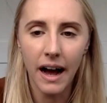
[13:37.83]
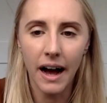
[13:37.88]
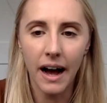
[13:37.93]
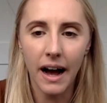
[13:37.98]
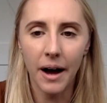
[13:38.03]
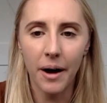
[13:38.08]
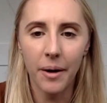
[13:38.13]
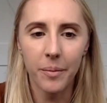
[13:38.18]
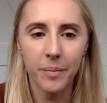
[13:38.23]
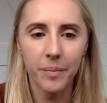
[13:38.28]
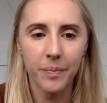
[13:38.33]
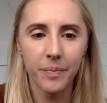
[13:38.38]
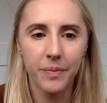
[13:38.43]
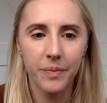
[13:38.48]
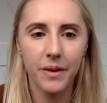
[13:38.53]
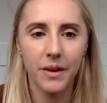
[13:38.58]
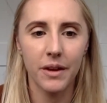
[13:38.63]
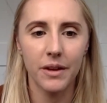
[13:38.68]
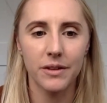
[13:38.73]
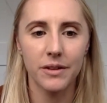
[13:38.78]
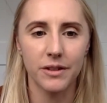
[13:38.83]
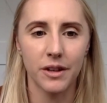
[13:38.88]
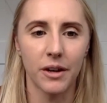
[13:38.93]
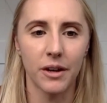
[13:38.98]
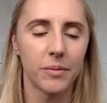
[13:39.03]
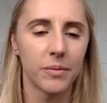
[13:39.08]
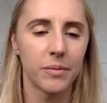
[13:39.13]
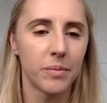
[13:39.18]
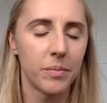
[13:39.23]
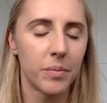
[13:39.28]

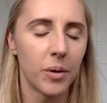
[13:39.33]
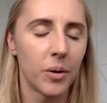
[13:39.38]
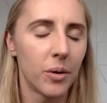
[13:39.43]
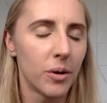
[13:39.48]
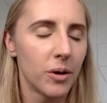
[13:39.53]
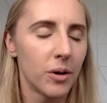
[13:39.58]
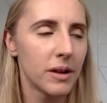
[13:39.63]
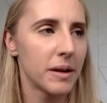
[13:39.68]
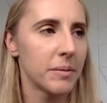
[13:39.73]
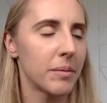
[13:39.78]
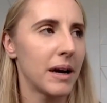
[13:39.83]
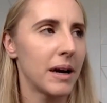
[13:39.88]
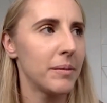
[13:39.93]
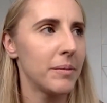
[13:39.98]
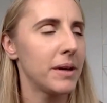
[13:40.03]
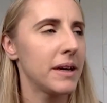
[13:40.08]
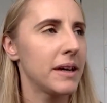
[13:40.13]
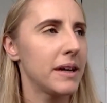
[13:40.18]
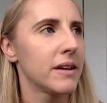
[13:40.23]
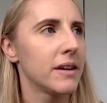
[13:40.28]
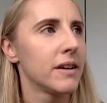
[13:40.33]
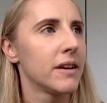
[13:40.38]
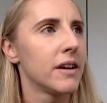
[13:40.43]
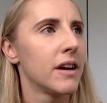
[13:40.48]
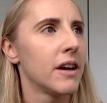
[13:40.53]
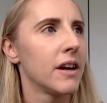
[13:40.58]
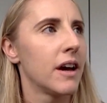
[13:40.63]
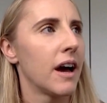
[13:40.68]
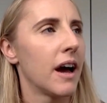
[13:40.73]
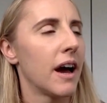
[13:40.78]
So Paul, it might be
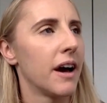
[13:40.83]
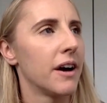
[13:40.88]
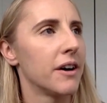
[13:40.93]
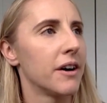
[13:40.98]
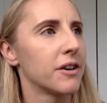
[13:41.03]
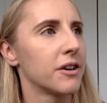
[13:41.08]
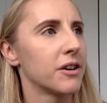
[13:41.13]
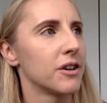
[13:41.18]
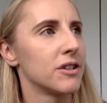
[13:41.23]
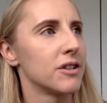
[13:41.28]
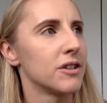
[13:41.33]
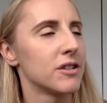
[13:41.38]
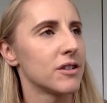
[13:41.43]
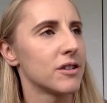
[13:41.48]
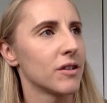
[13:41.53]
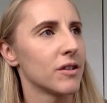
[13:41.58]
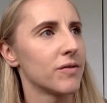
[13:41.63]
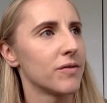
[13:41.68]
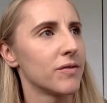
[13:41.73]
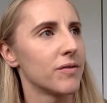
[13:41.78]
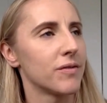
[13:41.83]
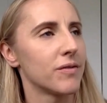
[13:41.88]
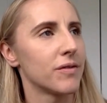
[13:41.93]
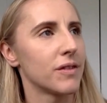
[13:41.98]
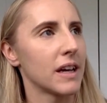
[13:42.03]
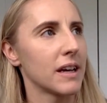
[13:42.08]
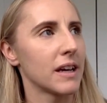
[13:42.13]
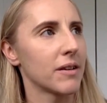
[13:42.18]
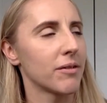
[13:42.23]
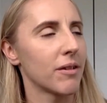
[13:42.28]
a good sort of
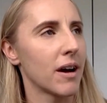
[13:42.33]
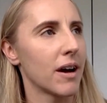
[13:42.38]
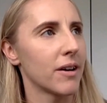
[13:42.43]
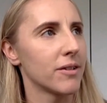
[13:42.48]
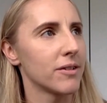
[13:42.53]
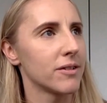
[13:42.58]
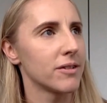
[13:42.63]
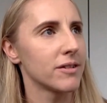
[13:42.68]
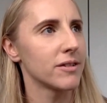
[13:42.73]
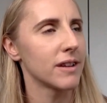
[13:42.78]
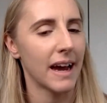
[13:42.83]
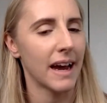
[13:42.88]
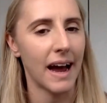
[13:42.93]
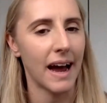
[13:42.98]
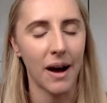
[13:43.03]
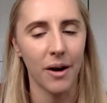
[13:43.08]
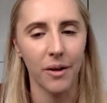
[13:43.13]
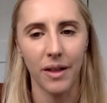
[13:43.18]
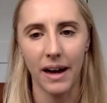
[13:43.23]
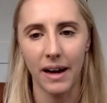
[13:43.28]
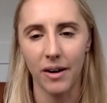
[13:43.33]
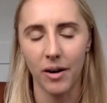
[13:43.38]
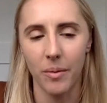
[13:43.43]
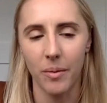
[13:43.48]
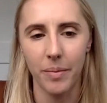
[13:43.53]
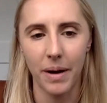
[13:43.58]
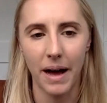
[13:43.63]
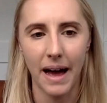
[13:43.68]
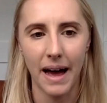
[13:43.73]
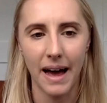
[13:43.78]
think around like how that
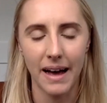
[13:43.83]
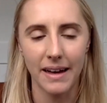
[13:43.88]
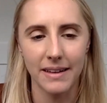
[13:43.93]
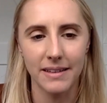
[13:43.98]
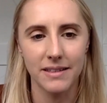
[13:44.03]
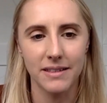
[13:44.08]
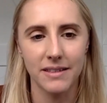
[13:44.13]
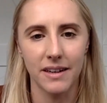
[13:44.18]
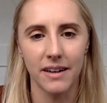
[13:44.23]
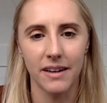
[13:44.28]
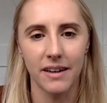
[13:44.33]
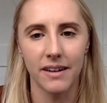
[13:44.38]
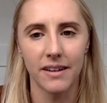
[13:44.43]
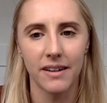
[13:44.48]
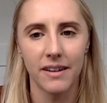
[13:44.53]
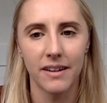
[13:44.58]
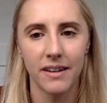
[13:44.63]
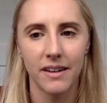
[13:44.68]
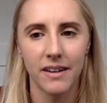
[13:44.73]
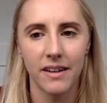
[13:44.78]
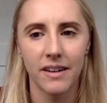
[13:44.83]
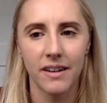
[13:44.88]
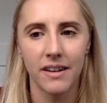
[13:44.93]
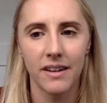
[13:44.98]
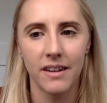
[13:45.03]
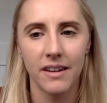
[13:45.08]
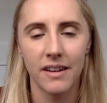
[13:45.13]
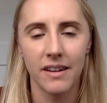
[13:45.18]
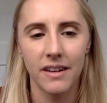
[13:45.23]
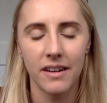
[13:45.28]
compares to
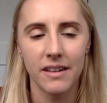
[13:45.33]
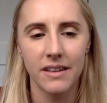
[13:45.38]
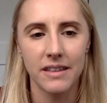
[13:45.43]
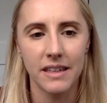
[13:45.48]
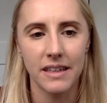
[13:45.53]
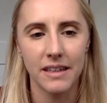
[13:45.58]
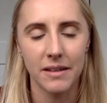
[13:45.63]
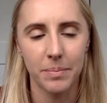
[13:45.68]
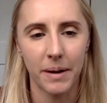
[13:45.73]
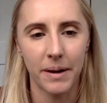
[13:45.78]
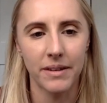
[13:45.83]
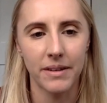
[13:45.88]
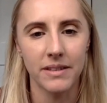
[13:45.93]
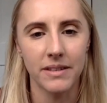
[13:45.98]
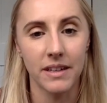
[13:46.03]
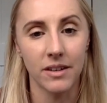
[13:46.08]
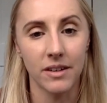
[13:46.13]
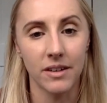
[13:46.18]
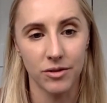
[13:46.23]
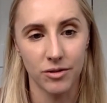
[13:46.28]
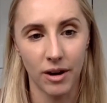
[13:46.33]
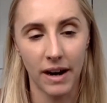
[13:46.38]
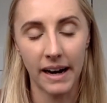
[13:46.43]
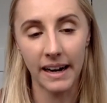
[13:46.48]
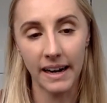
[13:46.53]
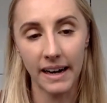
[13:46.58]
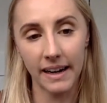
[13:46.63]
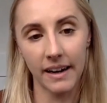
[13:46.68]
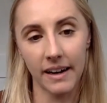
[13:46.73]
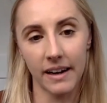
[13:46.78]
the experience in
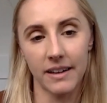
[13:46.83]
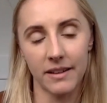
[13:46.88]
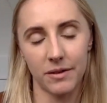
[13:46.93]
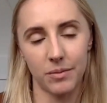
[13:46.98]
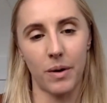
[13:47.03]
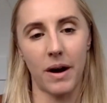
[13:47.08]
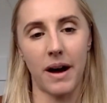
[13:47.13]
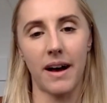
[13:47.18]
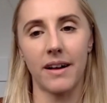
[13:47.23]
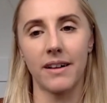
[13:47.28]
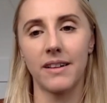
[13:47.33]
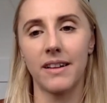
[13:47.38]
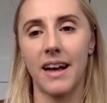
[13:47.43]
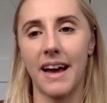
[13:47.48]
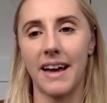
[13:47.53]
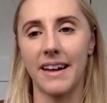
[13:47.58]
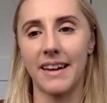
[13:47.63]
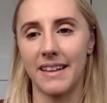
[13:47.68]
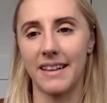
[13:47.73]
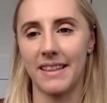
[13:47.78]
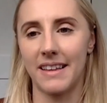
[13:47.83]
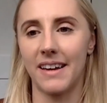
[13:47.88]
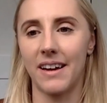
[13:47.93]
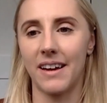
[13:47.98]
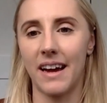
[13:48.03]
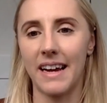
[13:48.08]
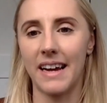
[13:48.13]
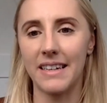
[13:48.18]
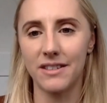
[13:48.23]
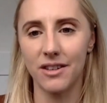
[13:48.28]
Australia as well. And I
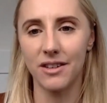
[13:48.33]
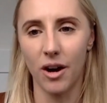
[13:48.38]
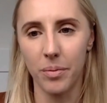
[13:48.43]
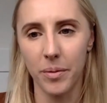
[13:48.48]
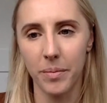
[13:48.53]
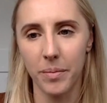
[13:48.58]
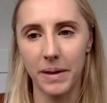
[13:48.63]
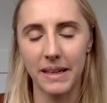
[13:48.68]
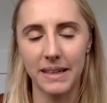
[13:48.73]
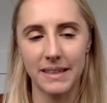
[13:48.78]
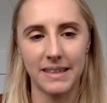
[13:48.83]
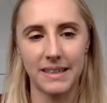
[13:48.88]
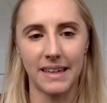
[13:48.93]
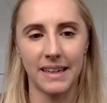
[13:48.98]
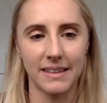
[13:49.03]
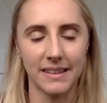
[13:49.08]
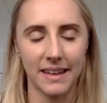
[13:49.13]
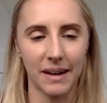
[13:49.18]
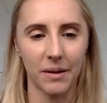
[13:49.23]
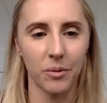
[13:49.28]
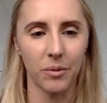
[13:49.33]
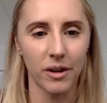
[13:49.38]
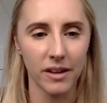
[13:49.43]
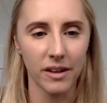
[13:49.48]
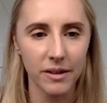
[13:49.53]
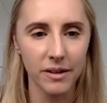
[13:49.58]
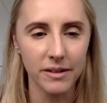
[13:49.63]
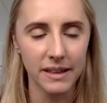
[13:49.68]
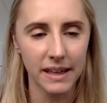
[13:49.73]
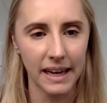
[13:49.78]
think interoperability is like one of
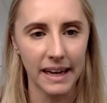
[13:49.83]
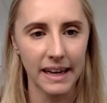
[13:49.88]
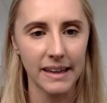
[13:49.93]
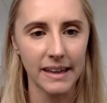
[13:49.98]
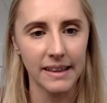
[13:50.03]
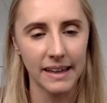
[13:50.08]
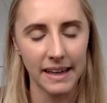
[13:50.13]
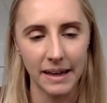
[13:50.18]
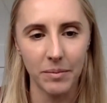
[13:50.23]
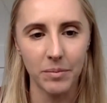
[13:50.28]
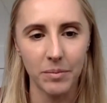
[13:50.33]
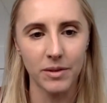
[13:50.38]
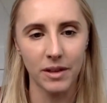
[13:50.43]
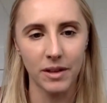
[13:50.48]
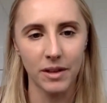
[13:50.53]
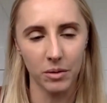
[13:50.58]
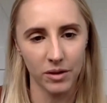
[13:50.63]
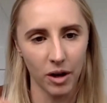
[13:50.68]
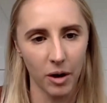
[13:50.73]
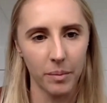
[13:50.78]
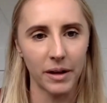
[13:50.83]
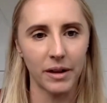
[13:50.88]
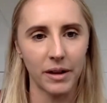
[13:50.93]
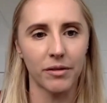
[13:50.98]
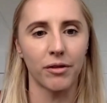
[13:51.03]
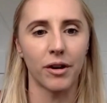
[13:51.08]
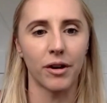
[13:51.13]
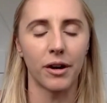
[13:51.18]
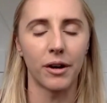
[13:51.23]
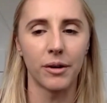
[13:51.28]
those key themes that was coming
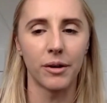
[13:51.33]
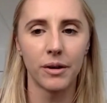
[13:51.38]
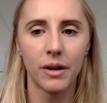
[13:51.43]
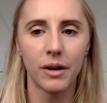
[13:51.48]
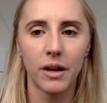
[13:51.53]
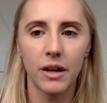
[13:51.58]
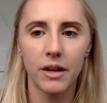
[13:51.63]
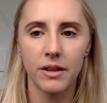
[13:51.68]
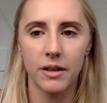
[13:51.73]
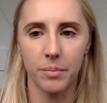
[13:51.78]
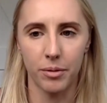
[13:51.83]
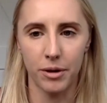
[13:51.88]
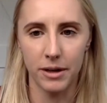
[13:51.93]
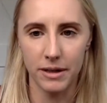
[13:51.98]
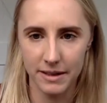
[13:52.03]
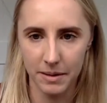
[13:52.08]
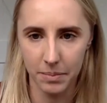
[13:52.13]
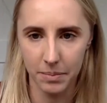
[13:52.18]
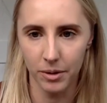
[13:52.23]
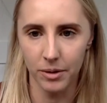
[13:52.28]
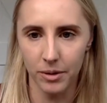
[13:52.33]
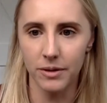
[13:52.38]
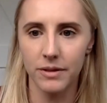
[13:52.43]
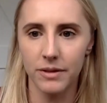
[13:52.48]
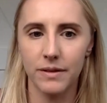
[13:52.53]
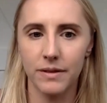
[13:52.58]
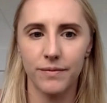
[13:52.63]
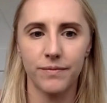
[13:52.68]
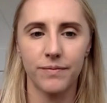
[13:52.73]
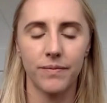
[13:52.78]
through the
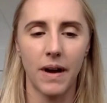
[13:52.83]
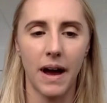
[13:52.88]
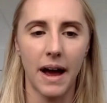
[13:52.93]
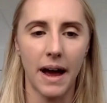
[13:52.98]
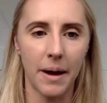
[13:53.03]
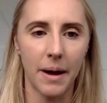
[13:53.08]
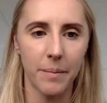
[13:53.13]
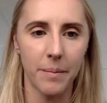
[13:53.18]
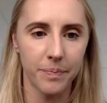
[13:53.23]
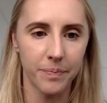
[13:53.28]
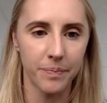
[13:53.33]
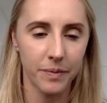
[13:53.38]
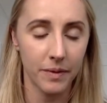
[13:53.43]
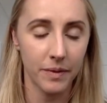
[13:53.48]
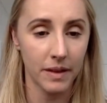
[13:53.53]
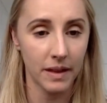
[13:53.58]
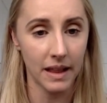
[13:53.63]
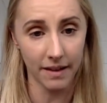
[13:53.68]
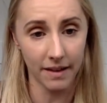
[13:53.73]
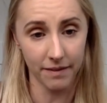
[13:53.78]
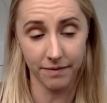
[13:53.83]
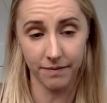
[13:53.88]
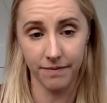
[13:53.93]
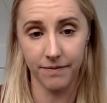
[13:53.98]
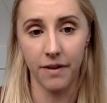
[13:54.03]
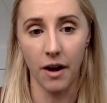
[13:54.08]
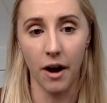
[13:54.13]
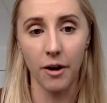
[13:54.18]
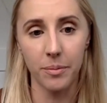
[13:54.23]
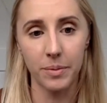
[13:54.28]
principles, the
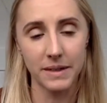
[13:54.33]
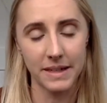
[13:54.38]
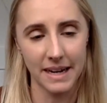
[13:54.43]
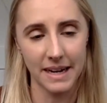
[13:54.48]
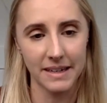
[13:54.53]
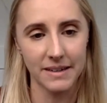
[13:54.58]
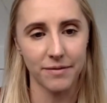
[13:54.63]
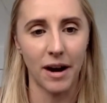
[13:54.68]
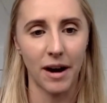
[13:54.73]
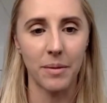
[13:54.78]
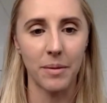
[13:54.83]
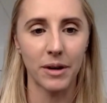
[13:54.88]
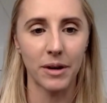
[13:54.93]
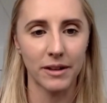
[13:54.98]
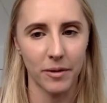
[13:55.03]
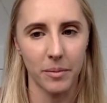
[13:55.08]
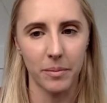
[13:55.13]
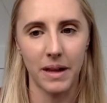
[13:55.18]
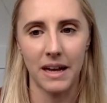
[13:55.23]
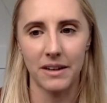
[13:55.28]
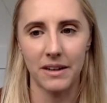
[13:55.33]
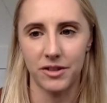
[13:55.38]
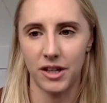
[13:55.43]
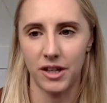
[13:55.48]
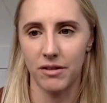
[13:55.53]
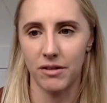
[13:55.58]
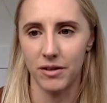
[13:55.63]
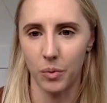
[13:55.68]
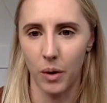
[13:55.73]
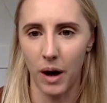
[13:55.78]
open data frameworks from last
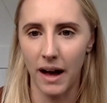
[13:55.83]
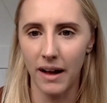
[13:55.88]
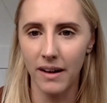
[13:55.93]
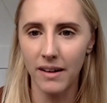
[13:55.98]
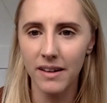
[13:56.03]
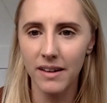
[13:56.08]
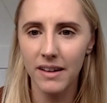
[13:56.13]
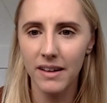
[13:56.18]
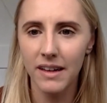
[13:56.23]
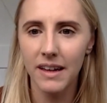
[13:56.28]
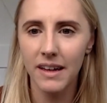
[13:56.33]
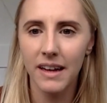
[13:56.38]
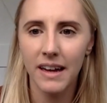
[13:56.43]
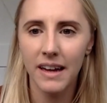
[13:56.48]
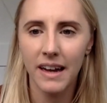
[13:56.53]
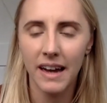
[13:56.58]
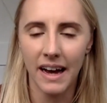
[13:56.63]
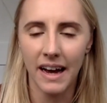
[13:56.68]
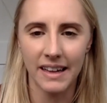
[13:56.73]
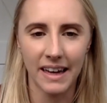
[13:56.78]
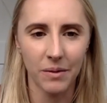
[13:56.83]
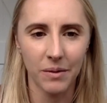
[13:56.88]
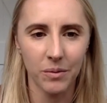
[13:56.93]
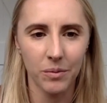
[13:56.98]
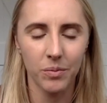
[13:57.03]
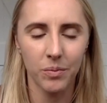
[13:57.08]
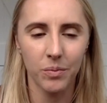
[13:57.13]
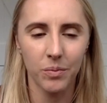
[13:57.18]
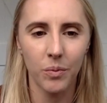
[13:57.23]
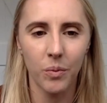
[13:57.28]
year as well. And like,
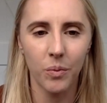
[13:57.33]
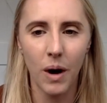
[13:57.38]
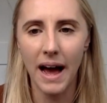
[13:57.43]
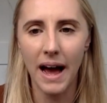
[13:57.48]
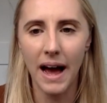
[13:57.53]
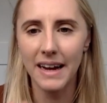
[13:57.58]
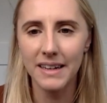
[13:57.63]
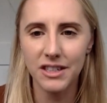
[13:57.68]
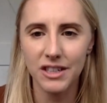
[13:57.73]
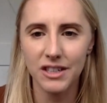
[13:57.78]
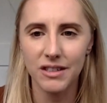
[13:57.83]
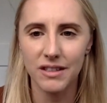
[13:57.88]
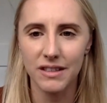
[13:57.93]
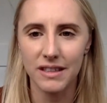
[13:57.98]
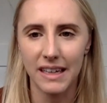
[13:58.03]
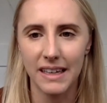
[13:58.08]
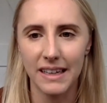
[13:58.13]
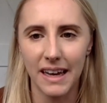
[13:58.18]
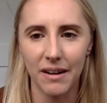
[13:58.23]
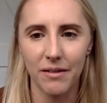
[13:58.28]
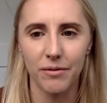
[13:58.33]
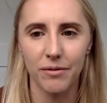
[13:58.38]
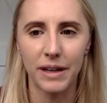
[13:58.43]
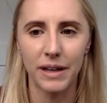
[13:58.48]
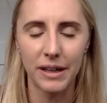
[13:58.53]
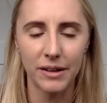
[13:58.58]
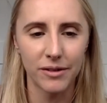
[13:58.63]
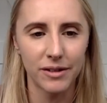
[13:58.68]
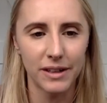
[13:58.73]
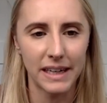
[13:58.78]
where do you see that
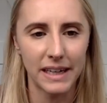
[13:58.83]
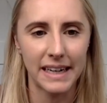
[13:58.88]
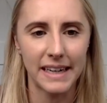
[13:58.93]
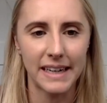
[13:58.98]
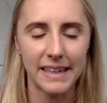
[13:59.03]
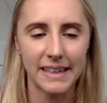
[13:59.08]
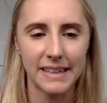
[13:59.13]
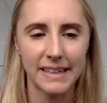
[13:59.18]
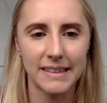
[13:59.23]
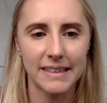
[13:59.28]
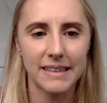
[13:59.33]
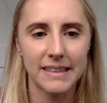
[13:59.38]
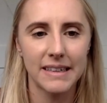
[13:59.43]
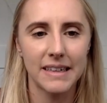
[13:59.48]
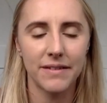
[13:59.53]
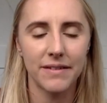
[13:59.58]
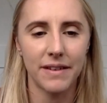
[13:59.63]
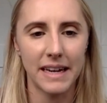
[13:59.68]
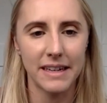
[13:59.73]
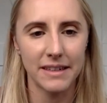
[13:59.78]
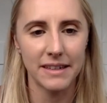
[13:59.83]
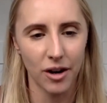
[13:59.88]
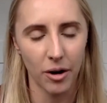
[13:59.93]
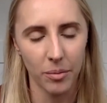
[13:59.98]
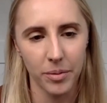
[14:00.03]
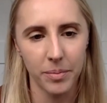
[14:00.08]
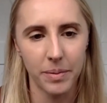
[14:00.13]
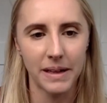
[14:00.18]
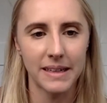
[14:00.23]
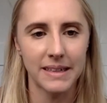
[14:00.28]
real need for
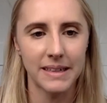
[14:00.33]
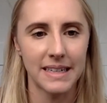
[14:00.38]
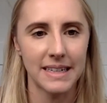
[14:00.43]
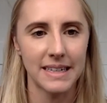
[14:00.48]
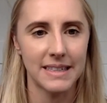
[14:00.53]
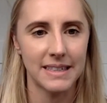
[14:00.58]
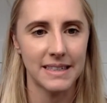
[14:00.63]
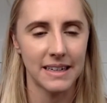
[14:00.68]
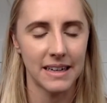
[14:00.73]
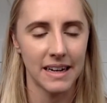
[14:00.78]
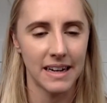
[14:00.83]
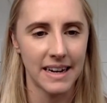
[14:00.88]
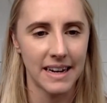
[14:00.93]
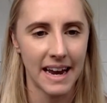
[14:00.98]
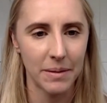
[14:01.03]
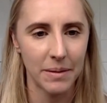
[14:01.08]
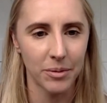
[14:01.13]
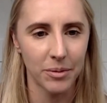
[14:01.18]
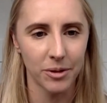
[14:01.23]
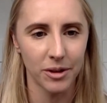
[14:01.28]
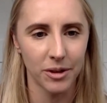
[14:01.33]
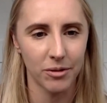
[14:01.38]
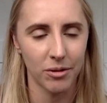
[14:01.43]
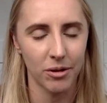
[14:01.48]
interoperability to enable the